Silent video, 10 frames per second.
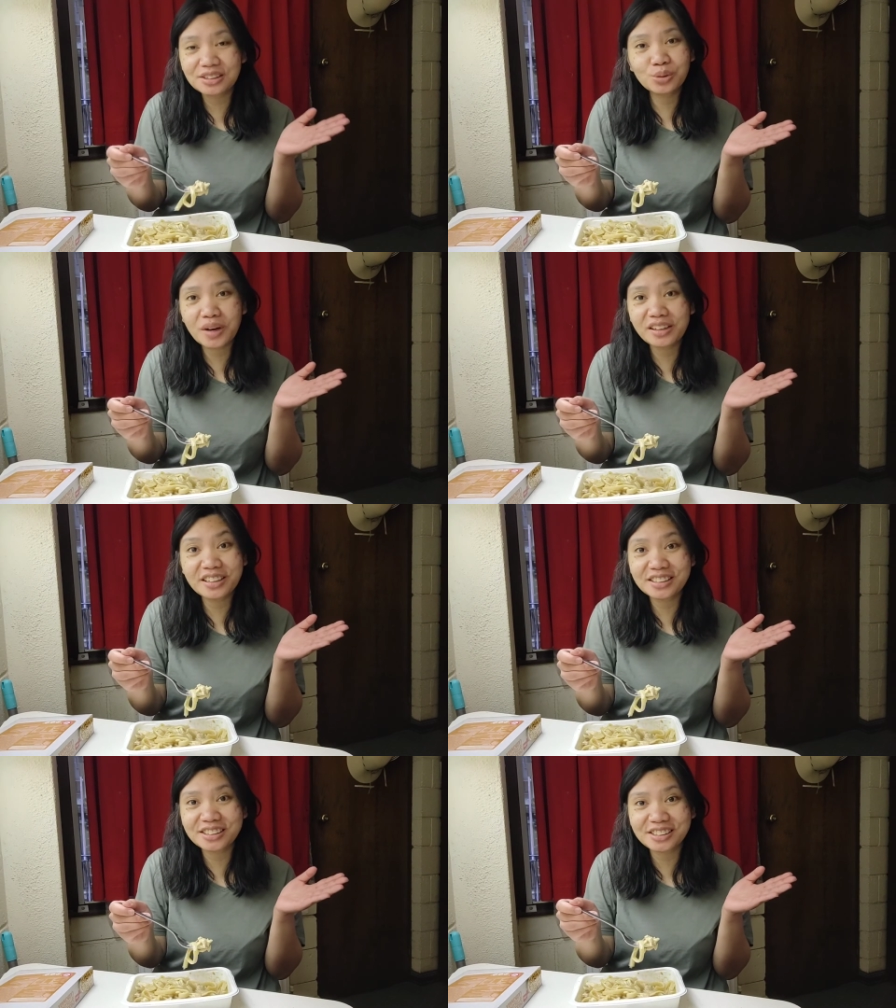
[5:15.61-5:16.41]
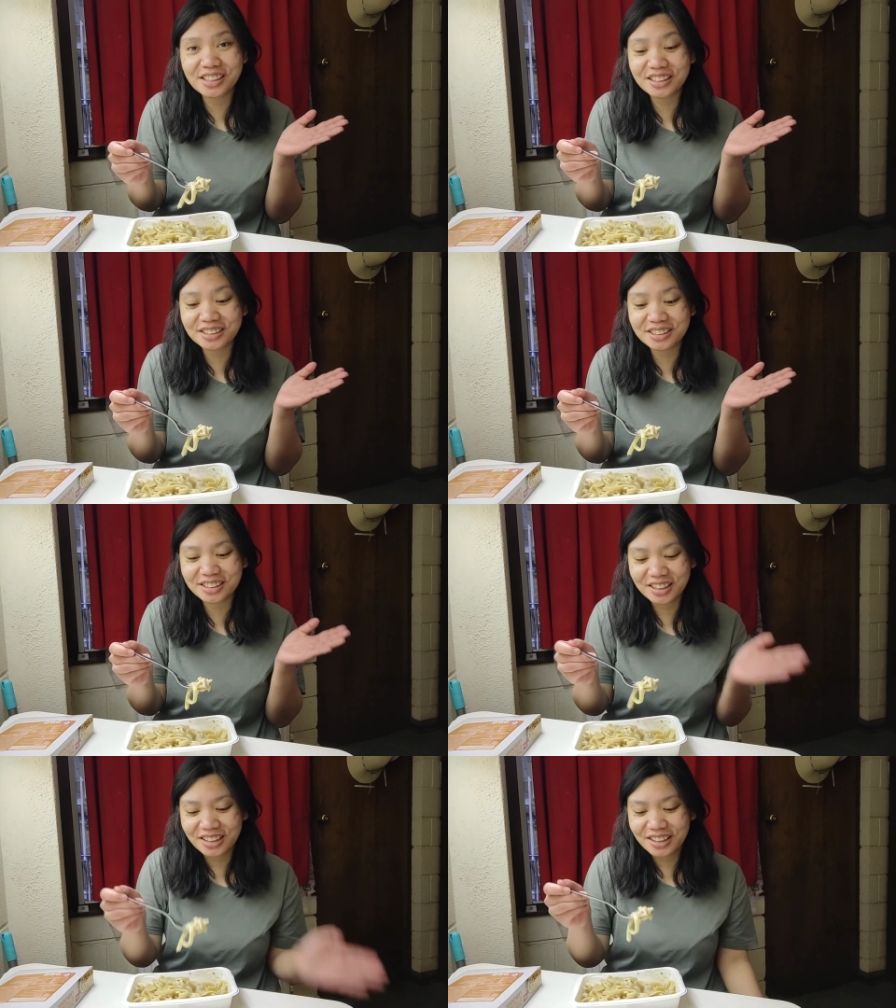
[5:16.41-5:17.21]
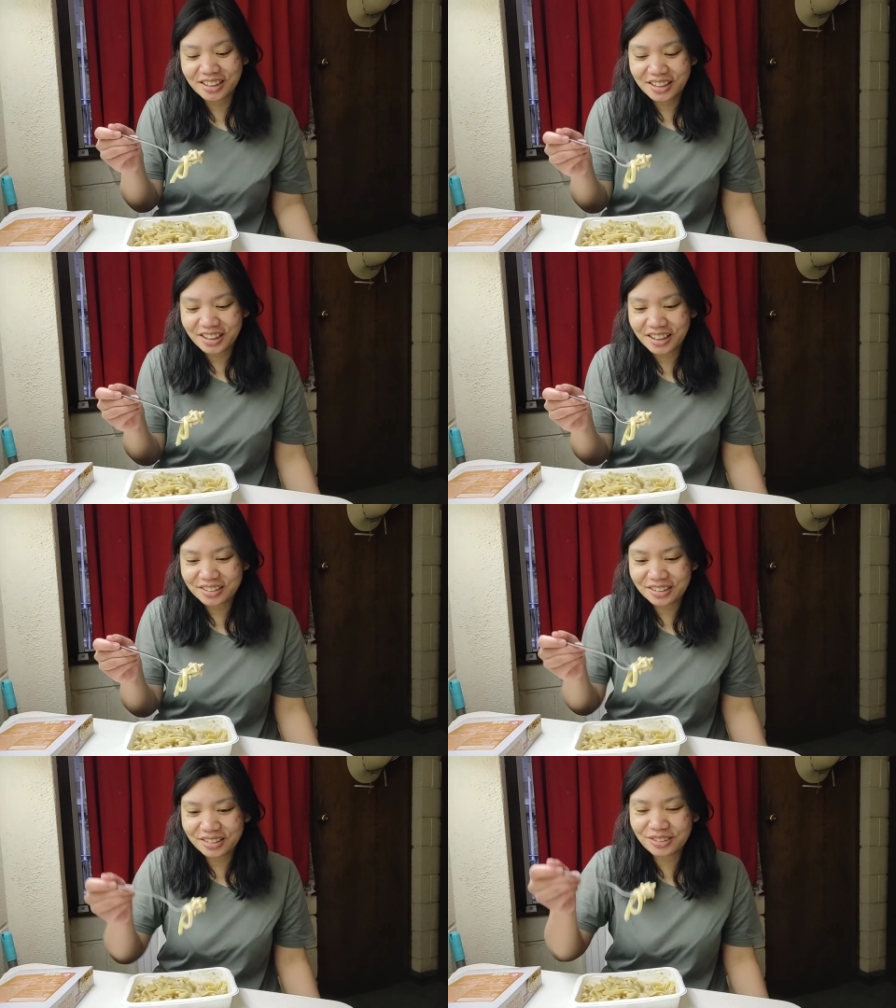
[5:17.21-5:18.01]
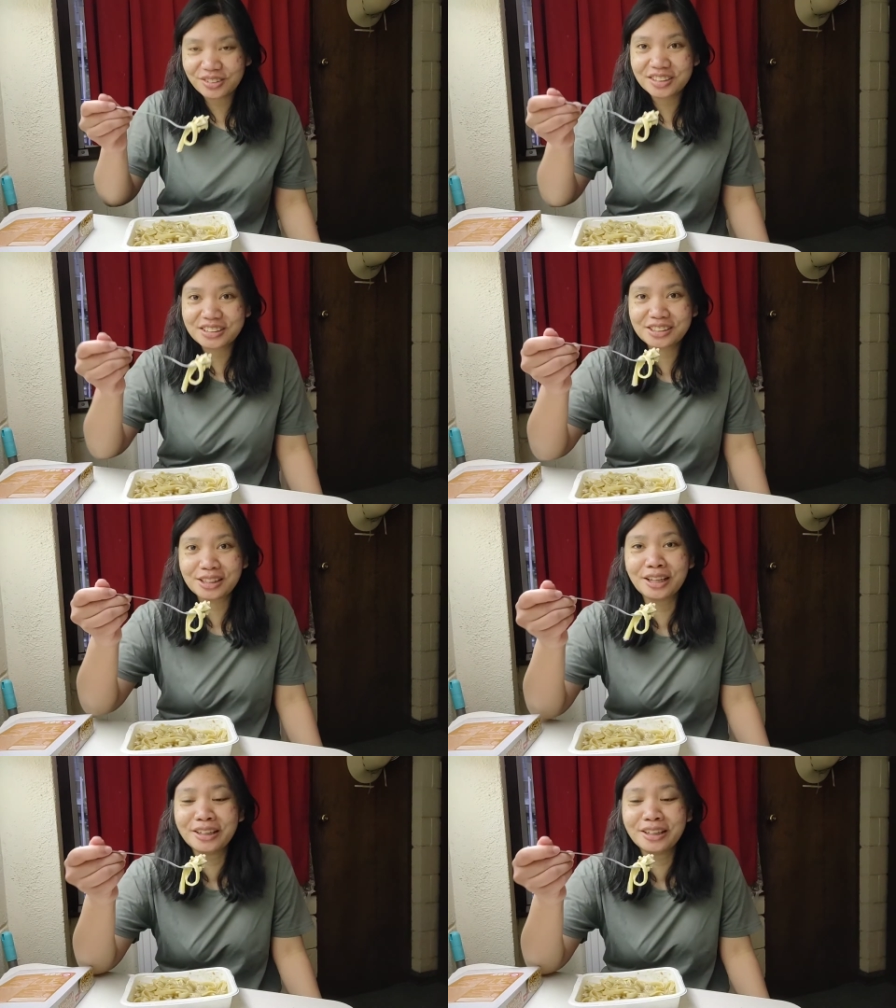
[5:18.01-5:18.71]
This one is just I don't know. It's